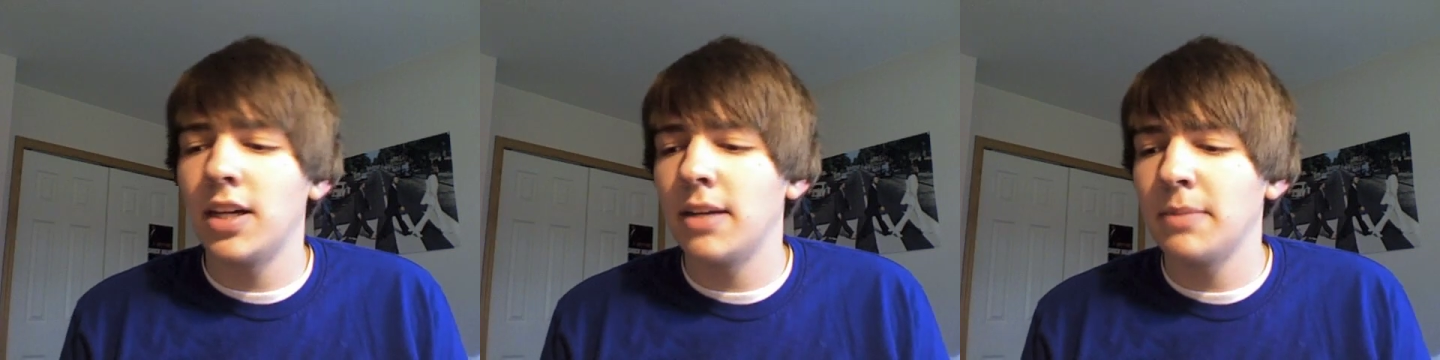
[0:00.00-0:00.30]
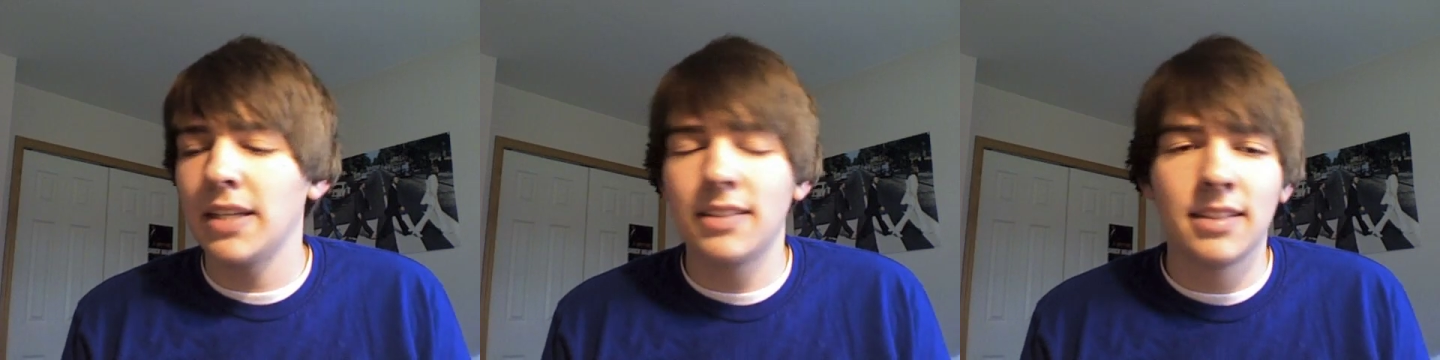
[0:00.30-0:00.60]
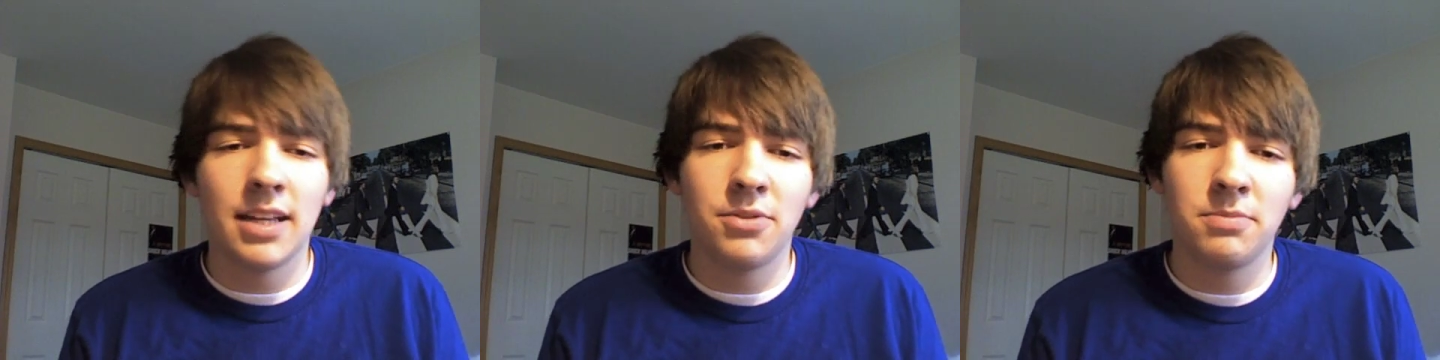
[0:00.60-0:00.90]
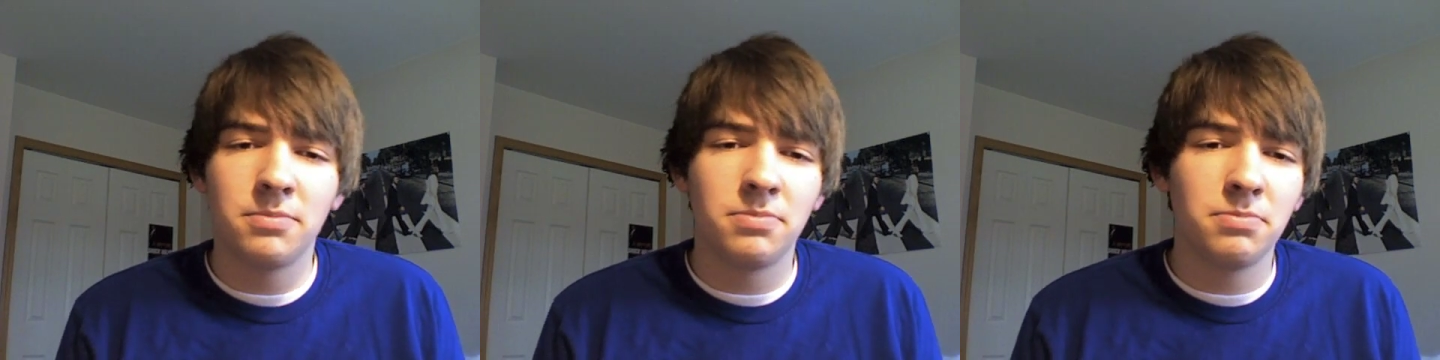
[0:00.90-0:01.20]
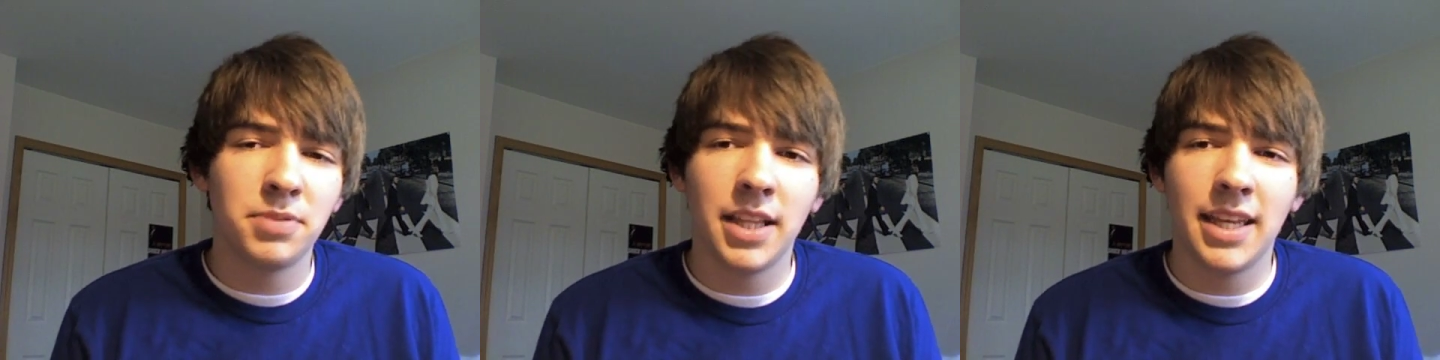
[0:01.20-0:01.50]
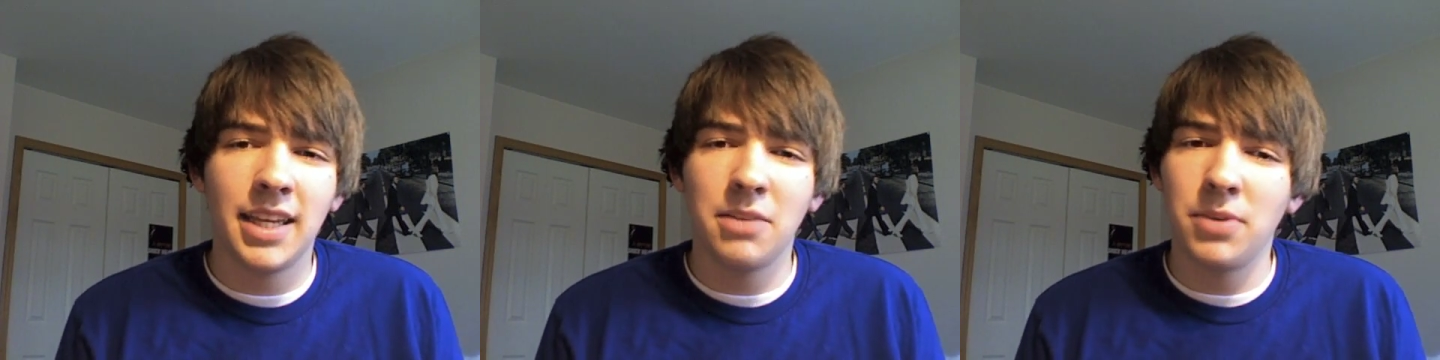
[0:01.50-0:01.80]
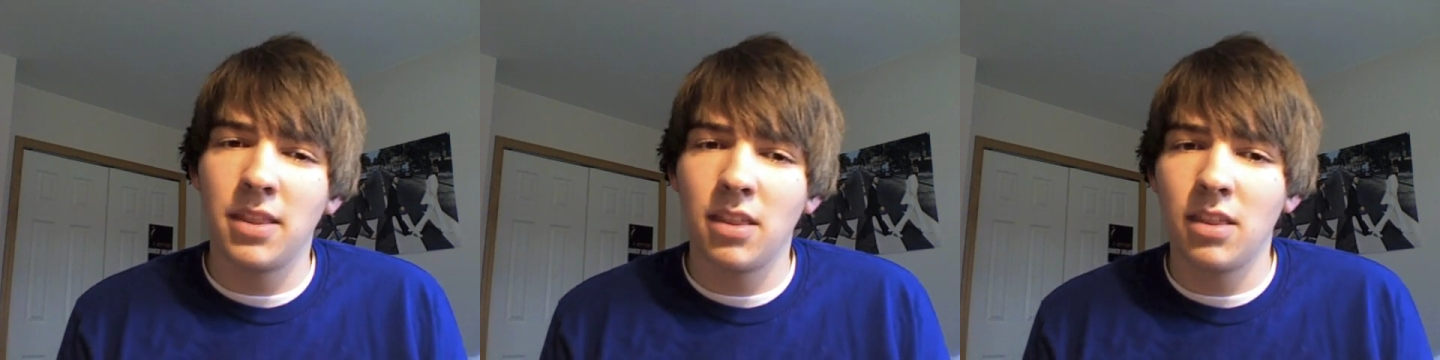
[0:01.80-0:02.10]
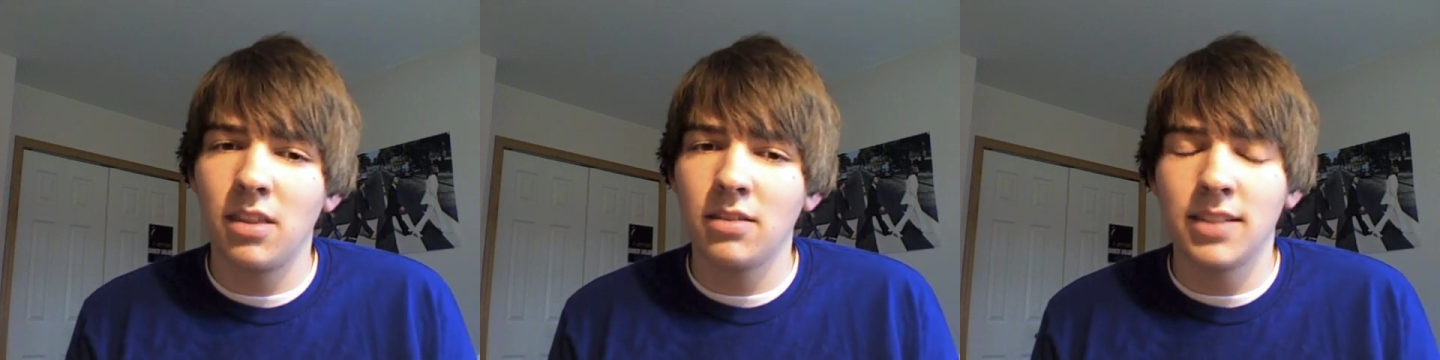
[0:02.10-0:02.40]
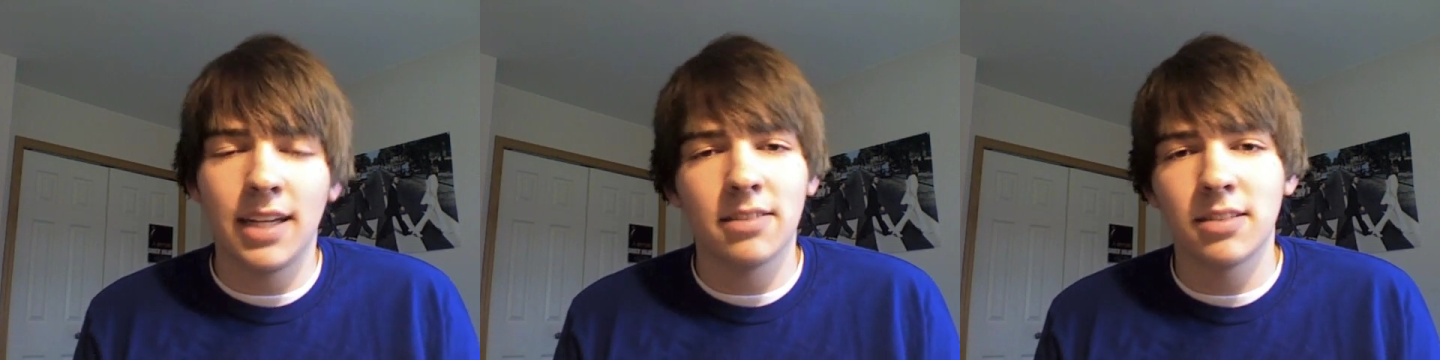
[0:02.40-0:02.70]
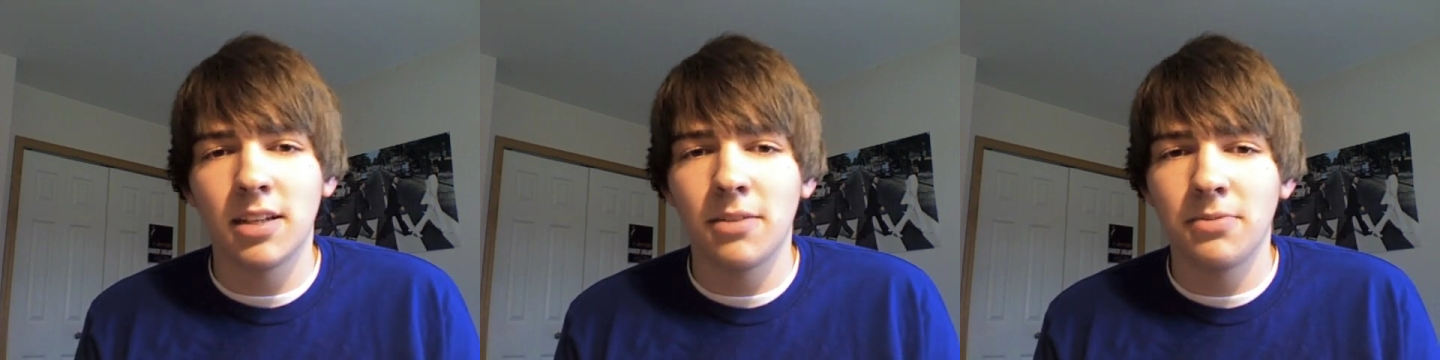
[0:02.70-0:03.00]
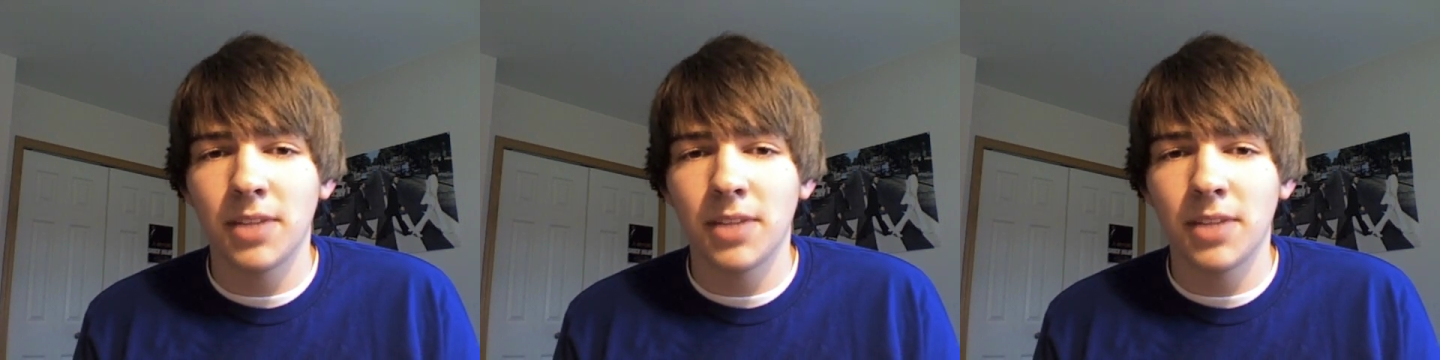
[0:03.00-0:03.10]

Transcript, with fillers: I'm guessing that would play in with sales and stuff.